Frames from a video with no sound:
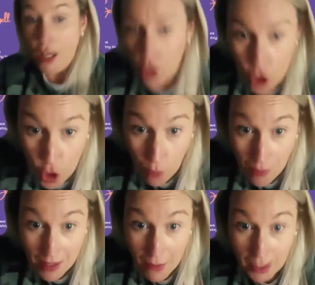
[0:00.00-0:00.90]
show me
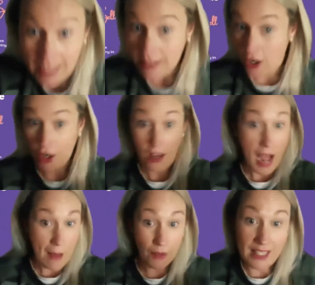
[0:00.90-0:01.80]
the money. Now,
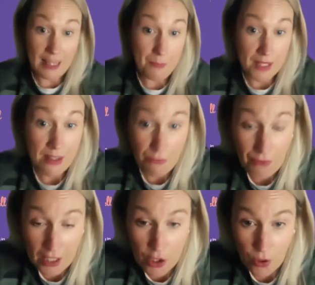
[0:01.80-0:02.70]
I'm going to keep this
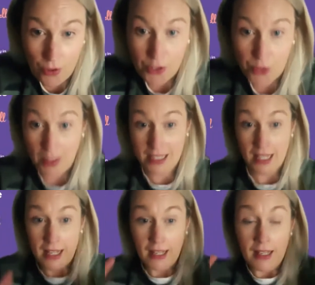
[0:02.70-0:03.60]
fairly short and sweet.
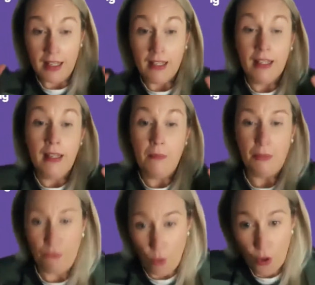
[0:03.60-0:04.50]

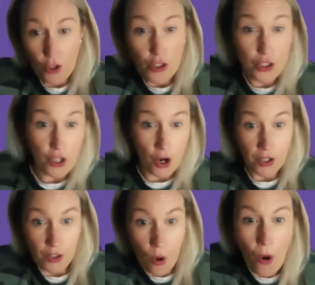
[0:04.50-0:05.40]
Before you
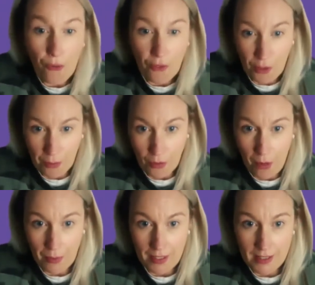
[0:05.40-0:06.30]
start offering on
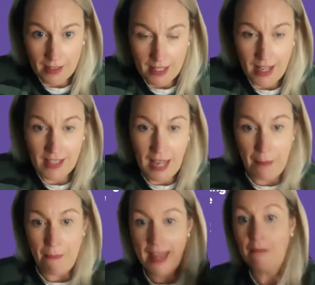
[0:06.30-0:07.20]
properties, guys, and
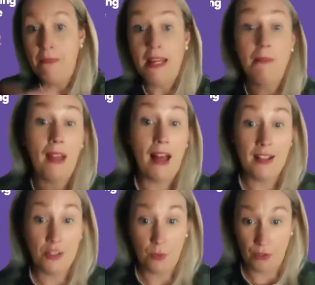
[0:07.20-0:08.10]
making big
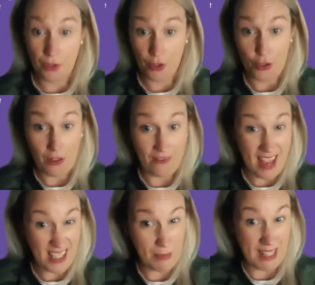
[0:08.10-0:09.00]
plans with your new
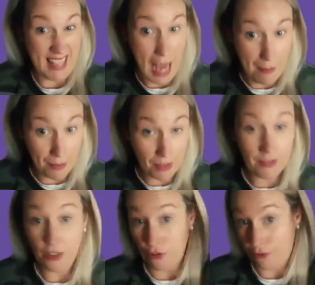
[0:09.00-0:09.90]
investment capital
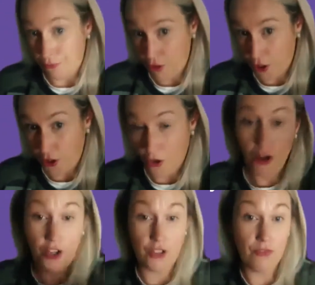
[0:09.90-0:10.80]
that you've
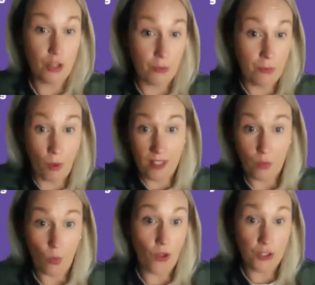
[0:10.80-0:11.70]
secured because you've done points
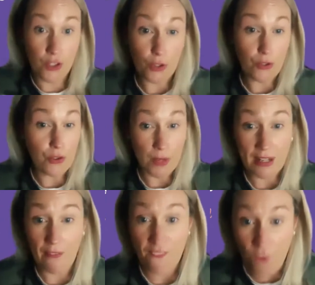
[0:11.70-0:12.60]
1, 2, 3, and
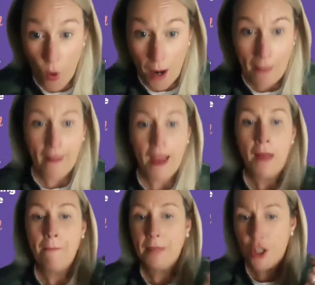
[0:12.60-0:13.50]
4,
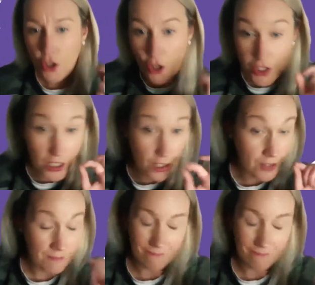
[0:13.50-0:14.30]
be sure to